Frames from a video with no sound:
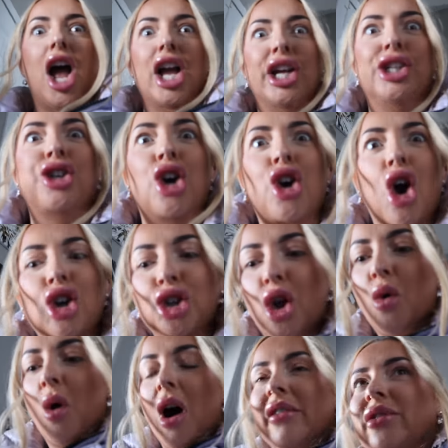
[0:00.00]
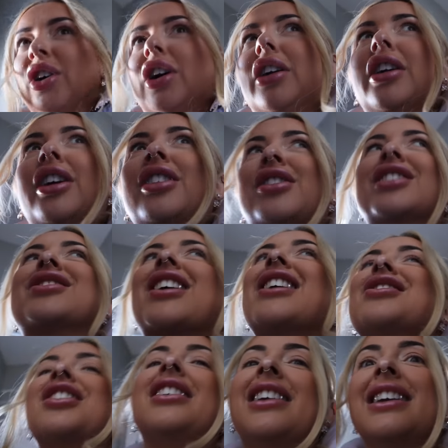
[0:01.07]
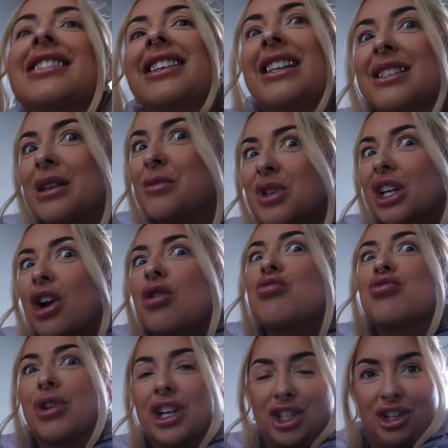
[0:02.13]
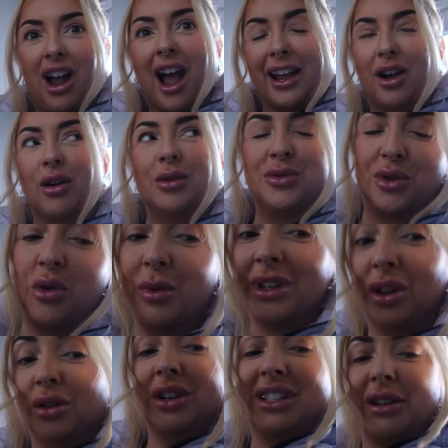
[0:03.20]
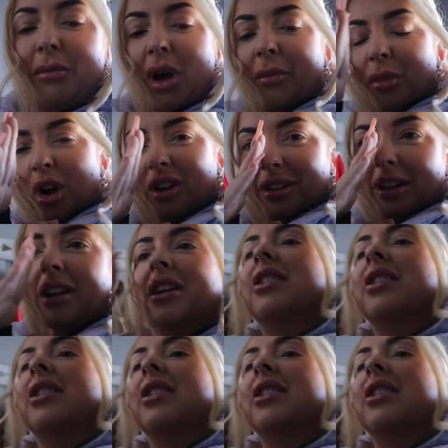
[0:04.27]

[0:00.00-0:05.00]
He took our low offer. This guy's like, he seems like a rich guy. Also, we looked him up on,